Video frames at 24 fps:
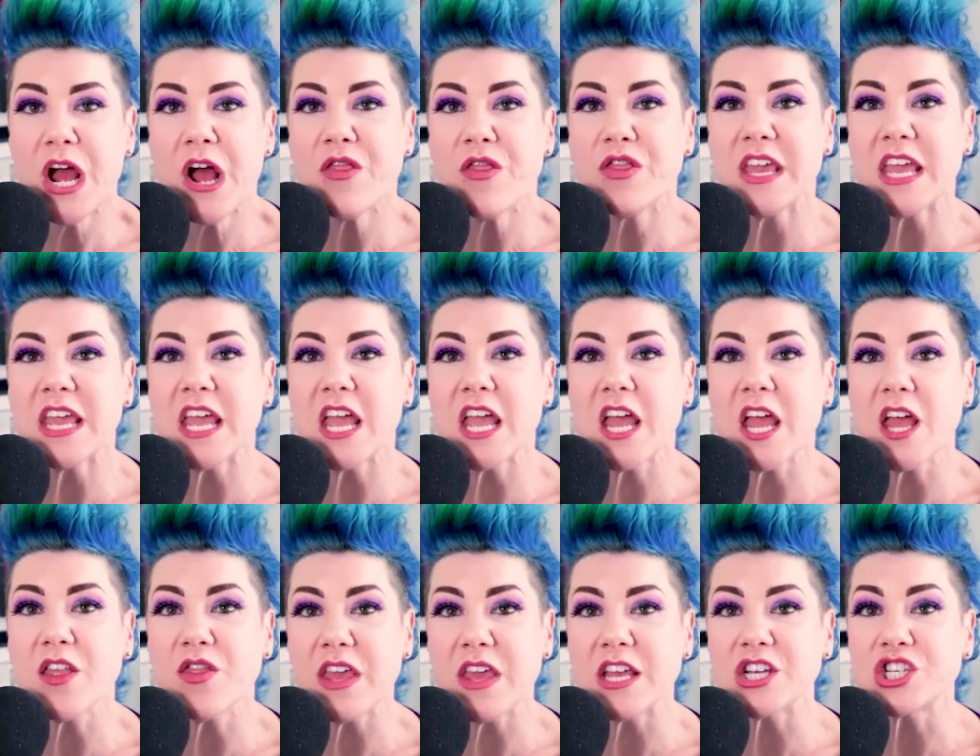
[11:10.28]
the
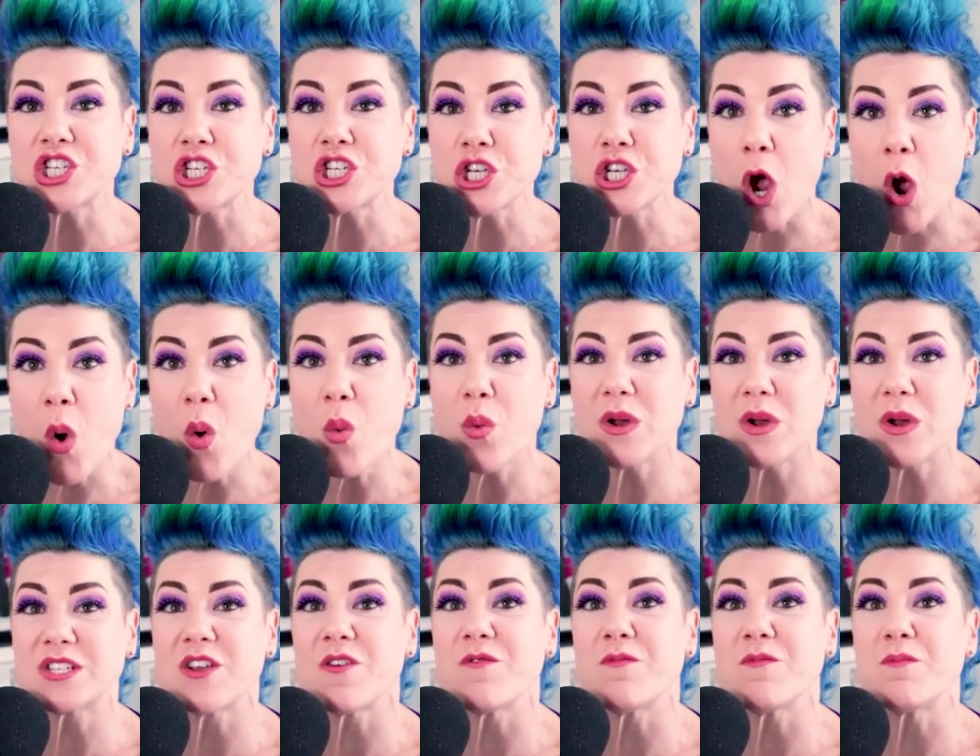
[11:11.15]
the show
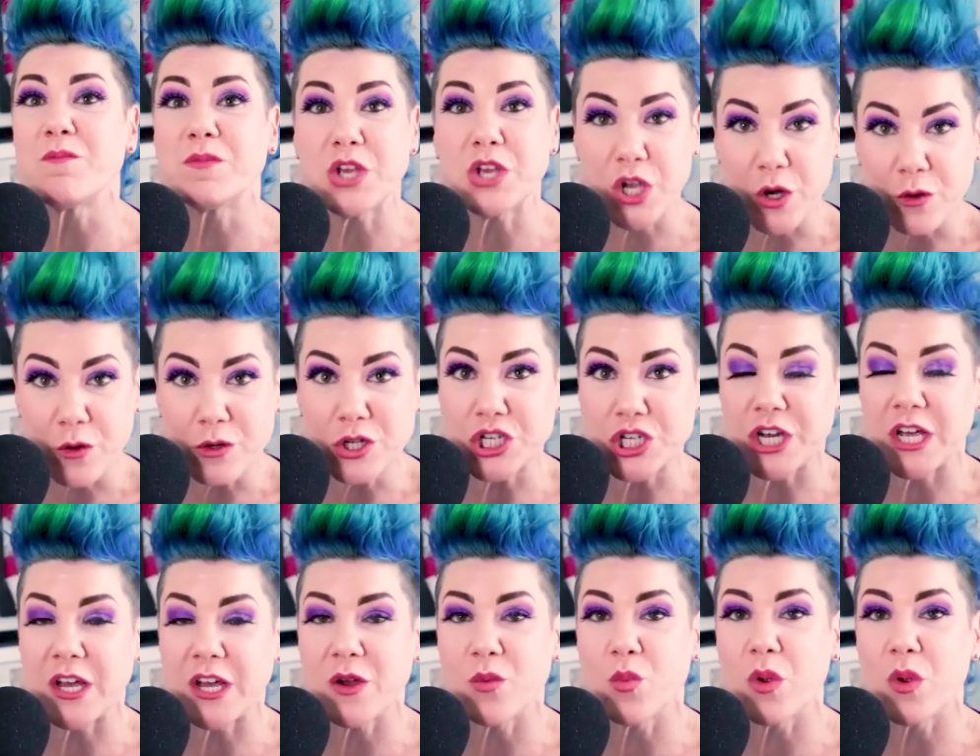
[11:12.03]
was a huge
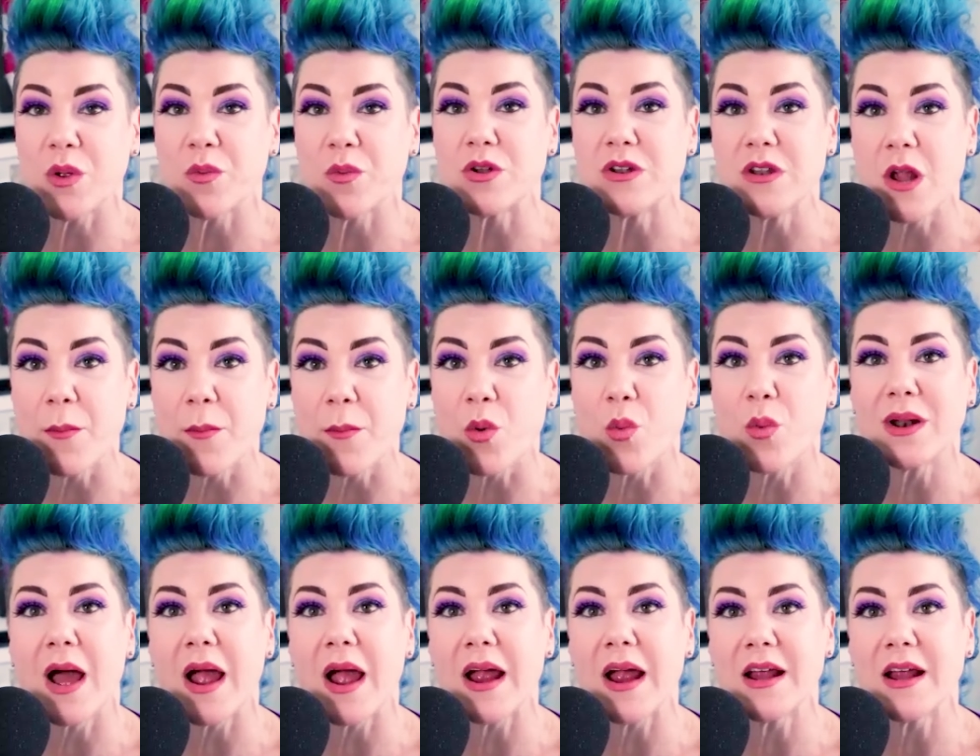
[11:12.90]
hit. We were number
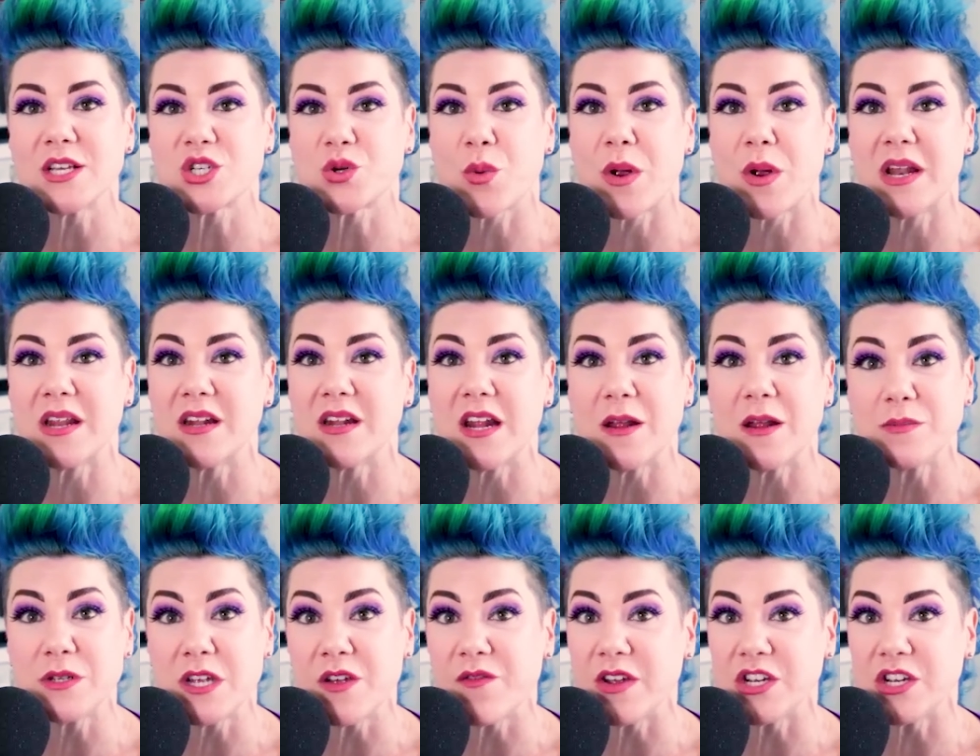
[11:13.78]
one highest rated
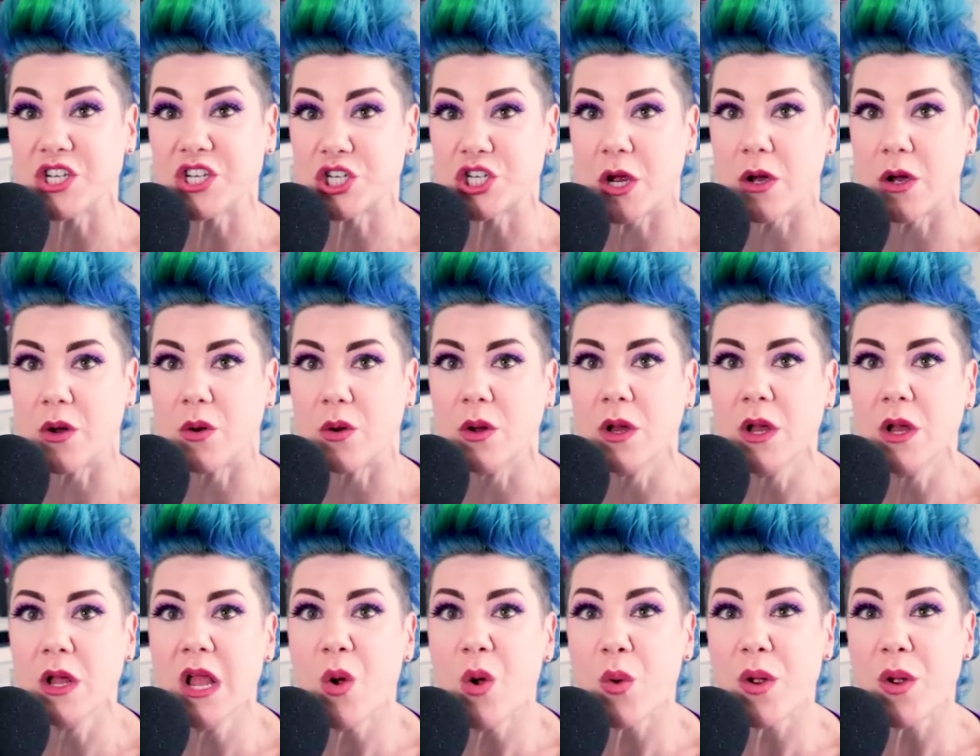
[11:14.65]
MTV show.
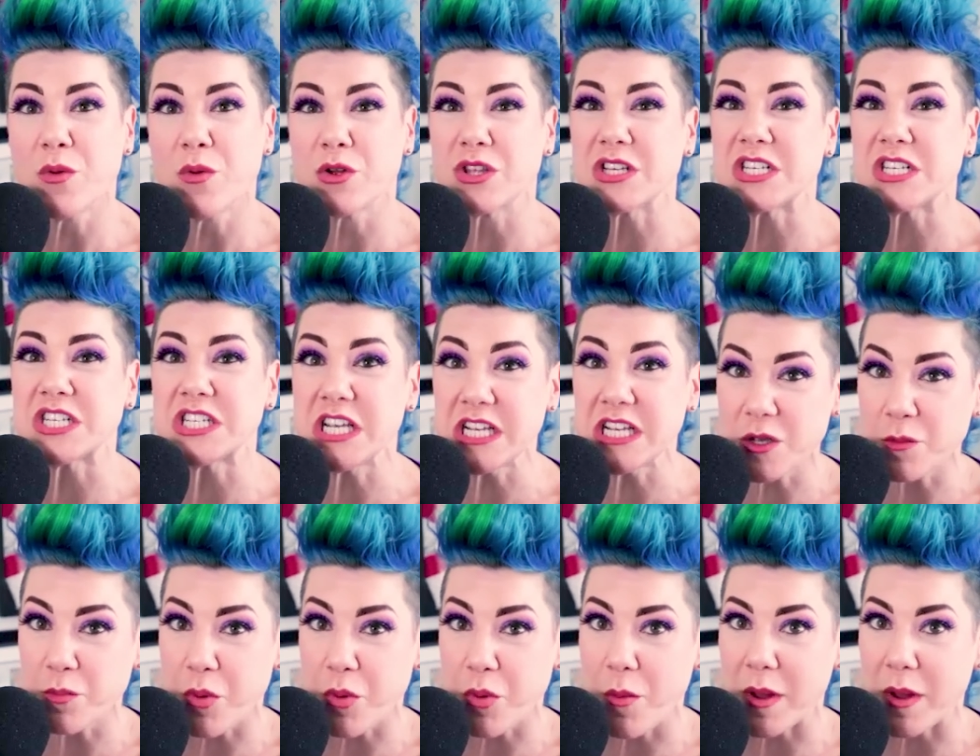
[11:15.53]
We were the
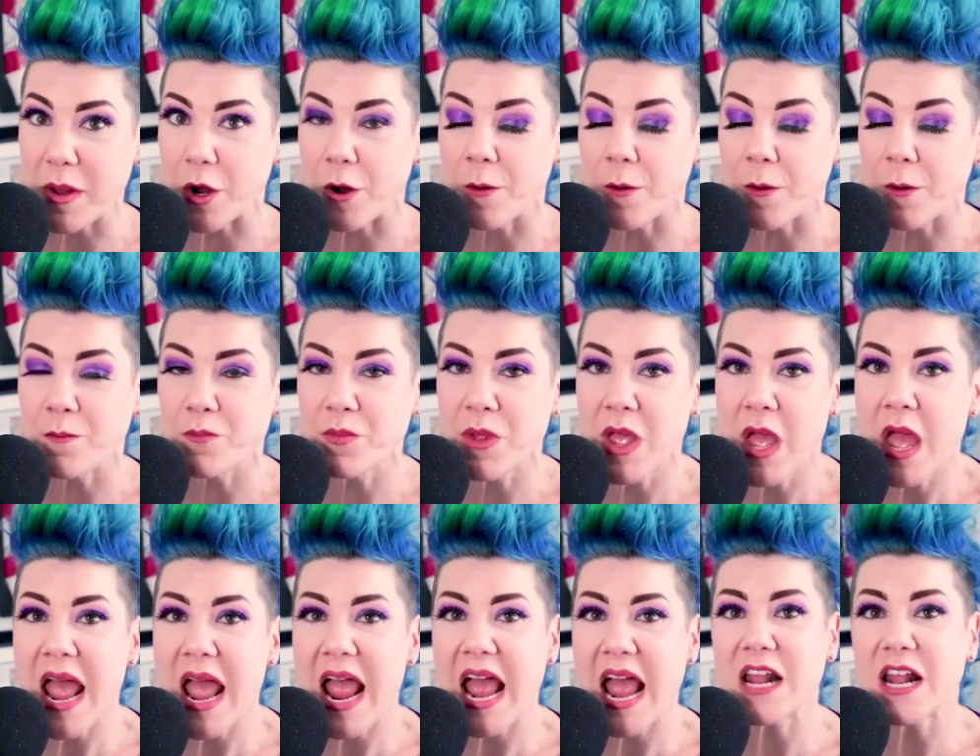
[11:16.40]
season premiere,
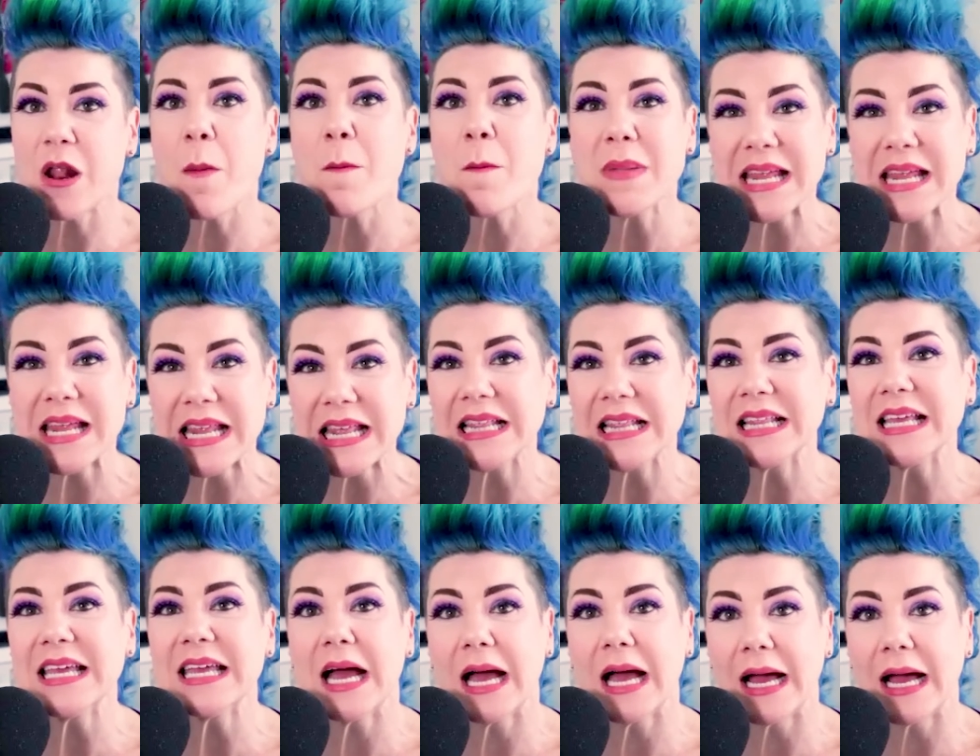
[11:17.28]
and
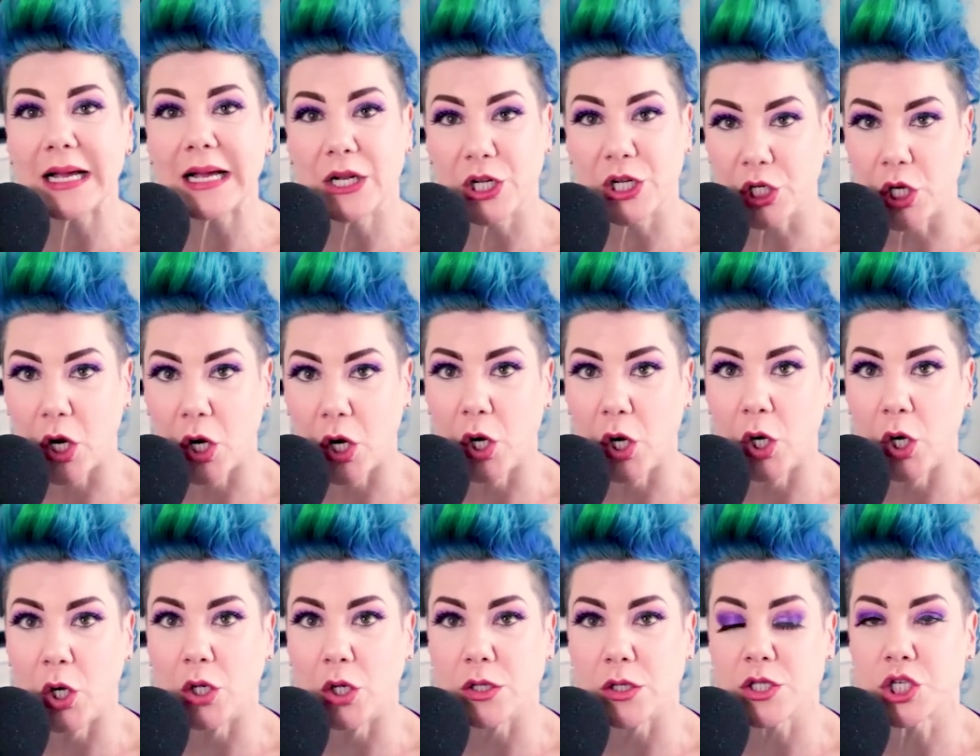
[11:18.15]
immediately I got a
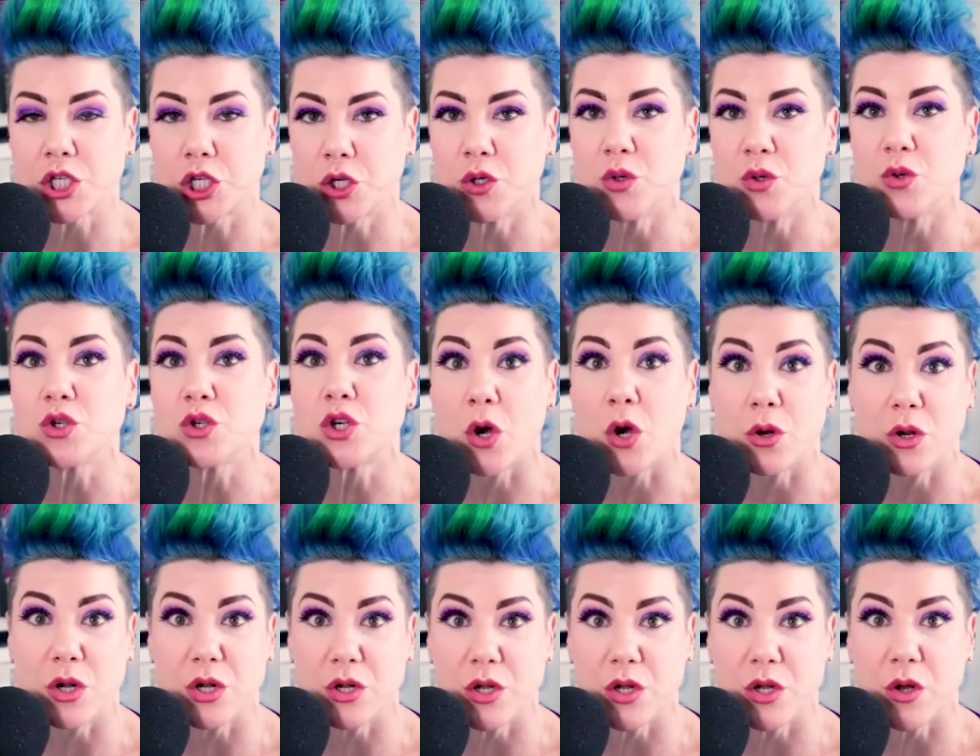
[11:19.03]
call to go
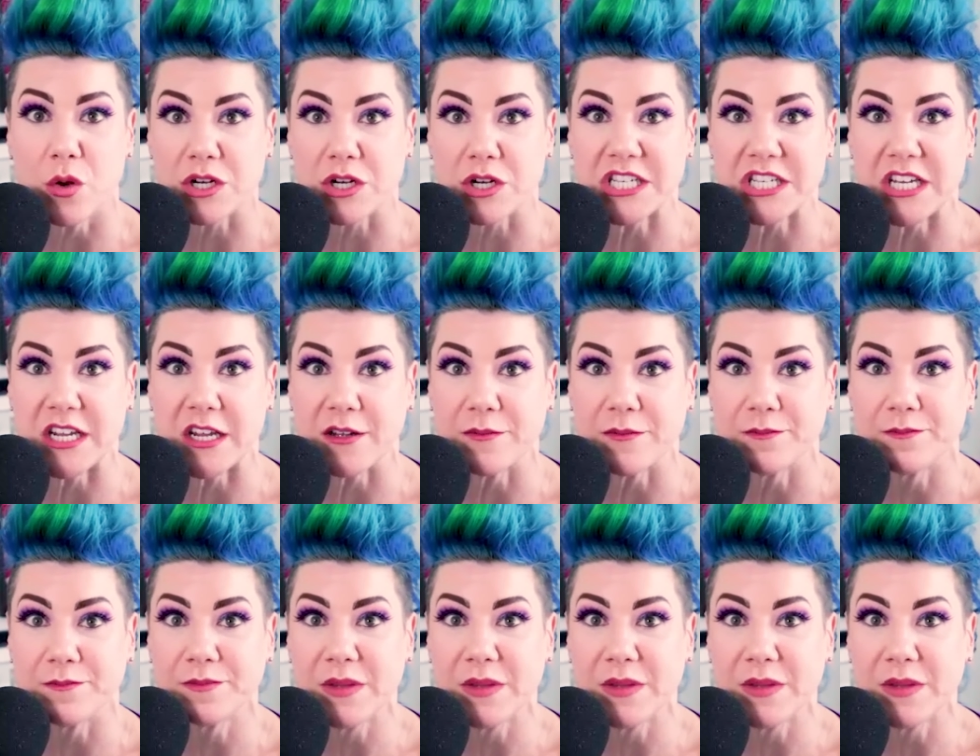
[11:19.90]
to New York City.